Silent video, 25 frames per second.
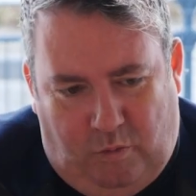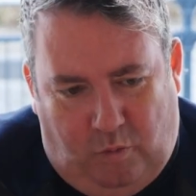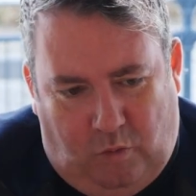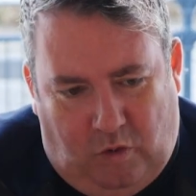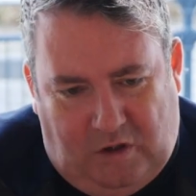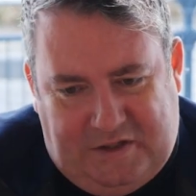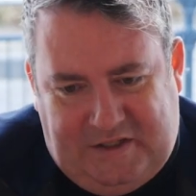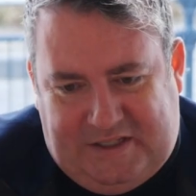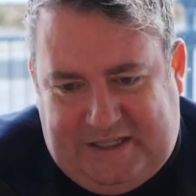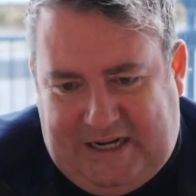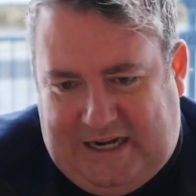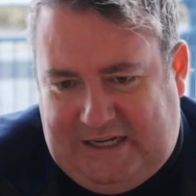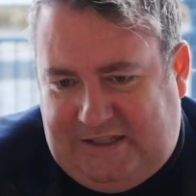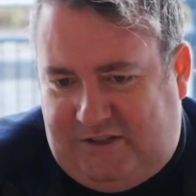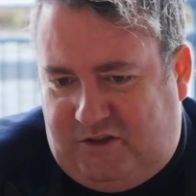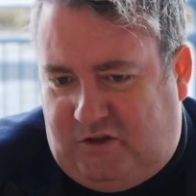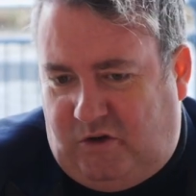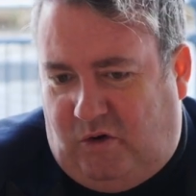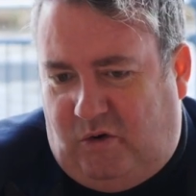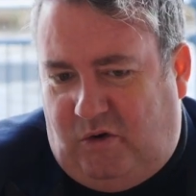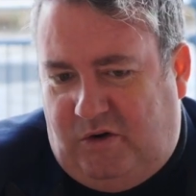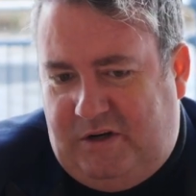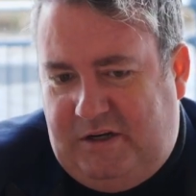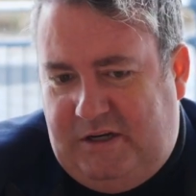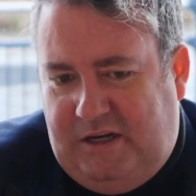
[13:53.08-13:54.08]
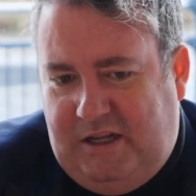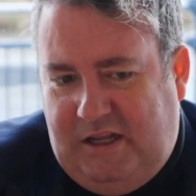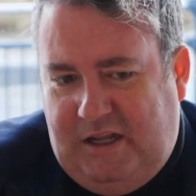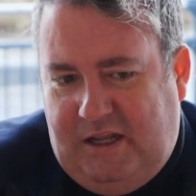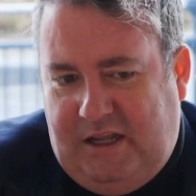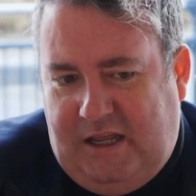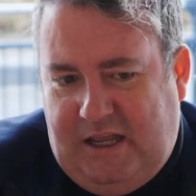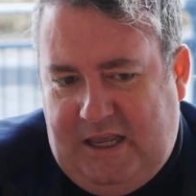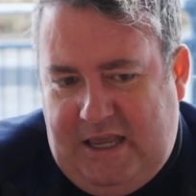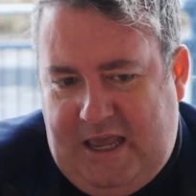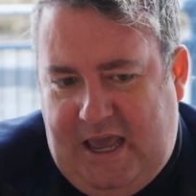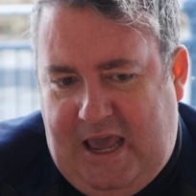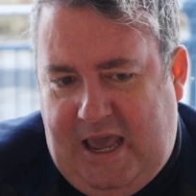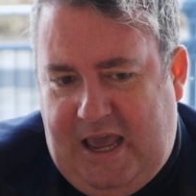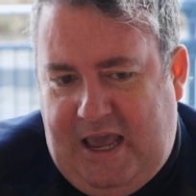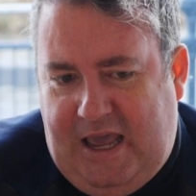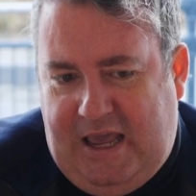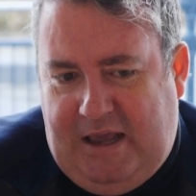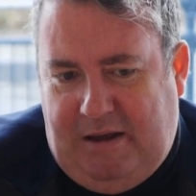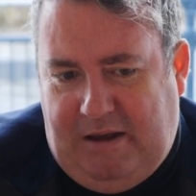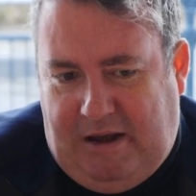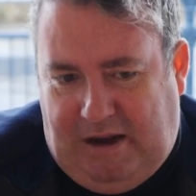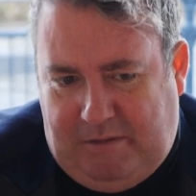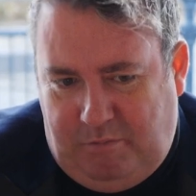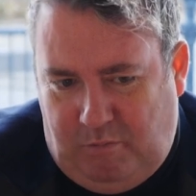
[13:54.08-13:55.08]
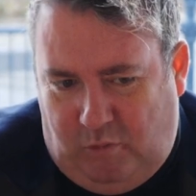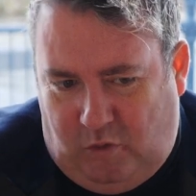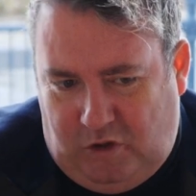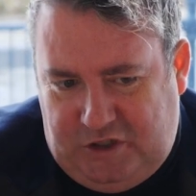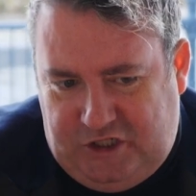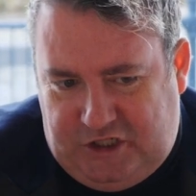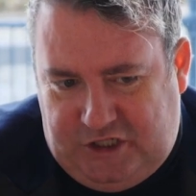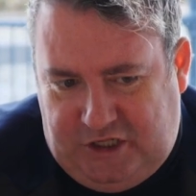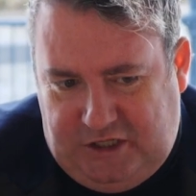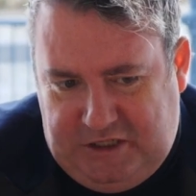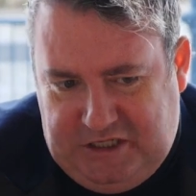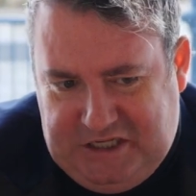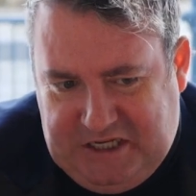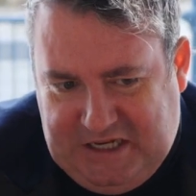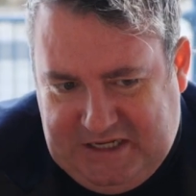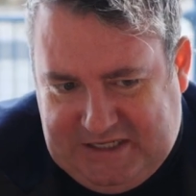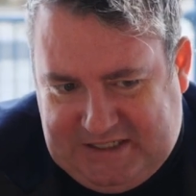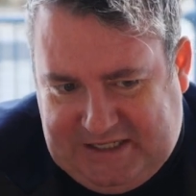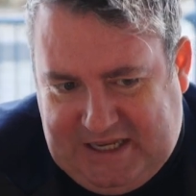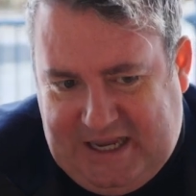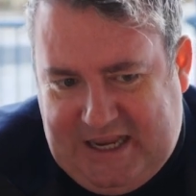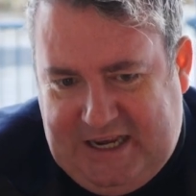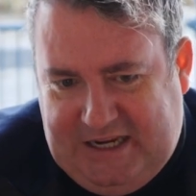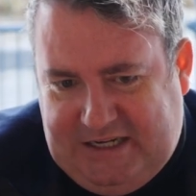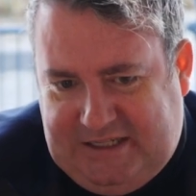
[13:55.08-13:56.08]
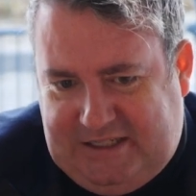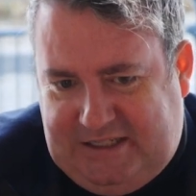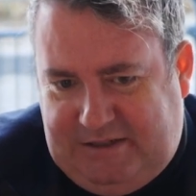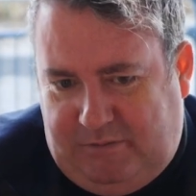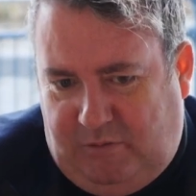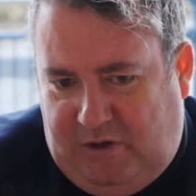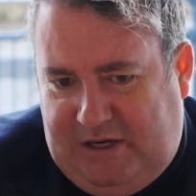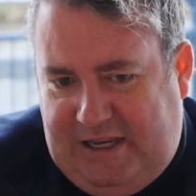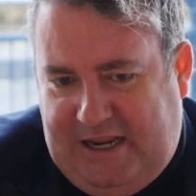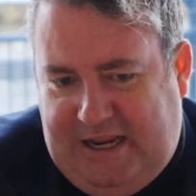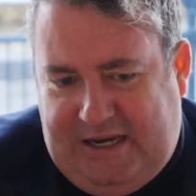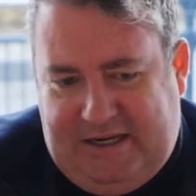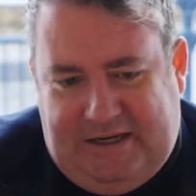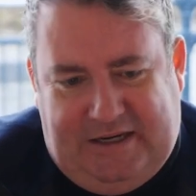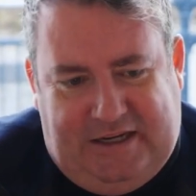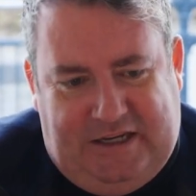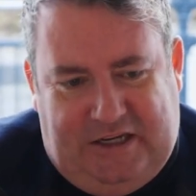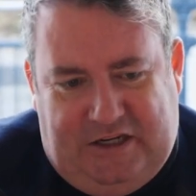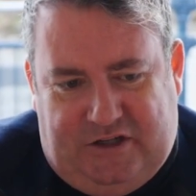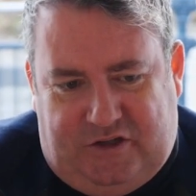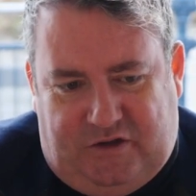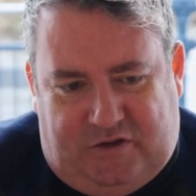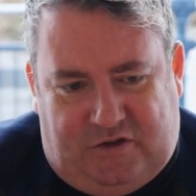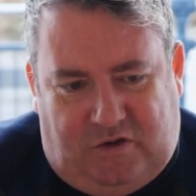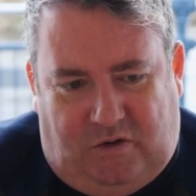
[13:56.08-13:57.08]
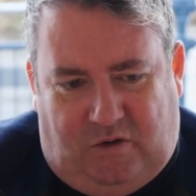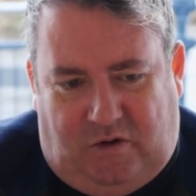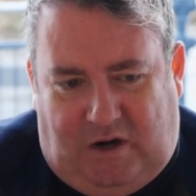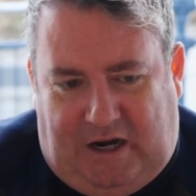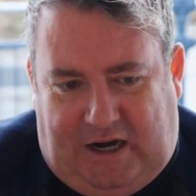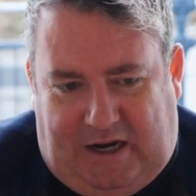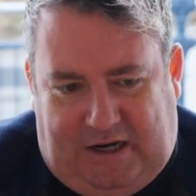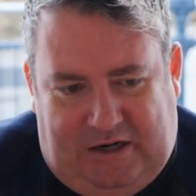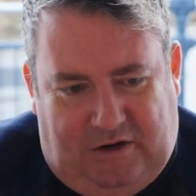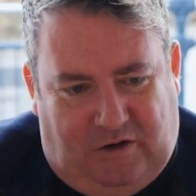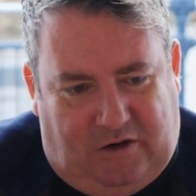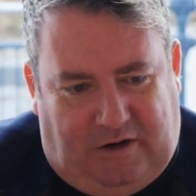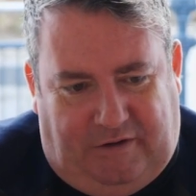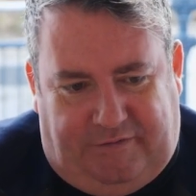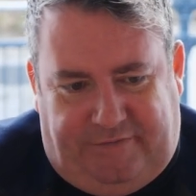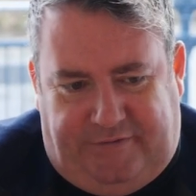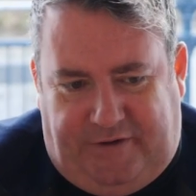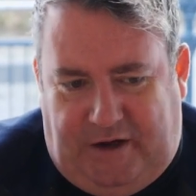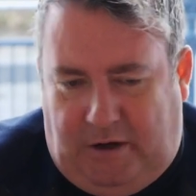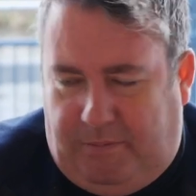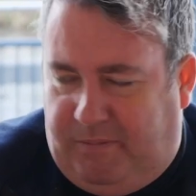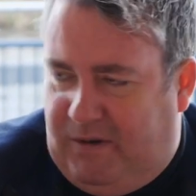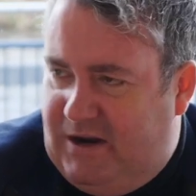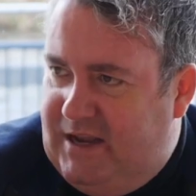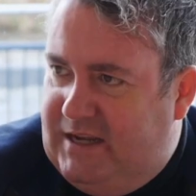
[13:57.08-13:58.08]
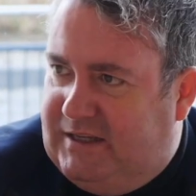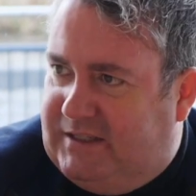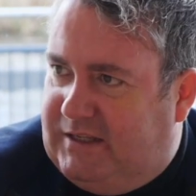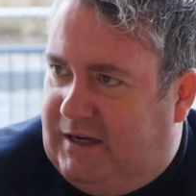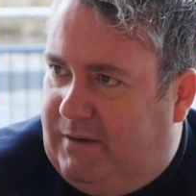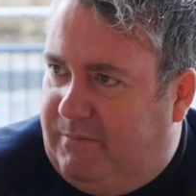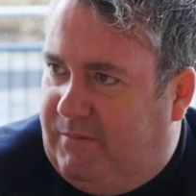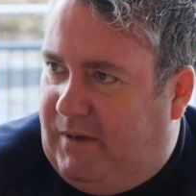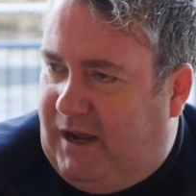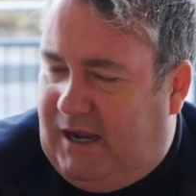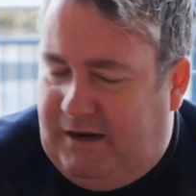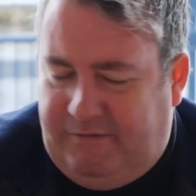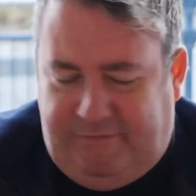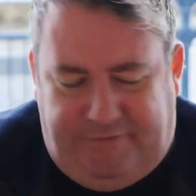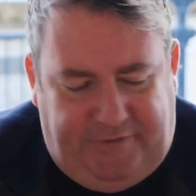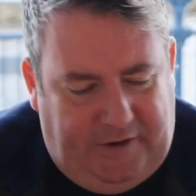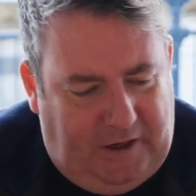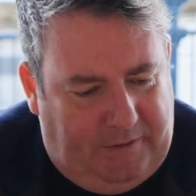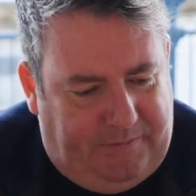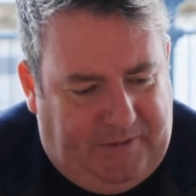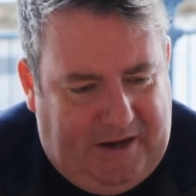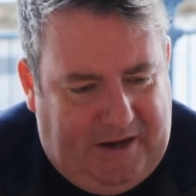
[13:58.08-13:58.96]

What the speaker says: once that's done, and once you see it, well then you just go, look at fair play to them, and fair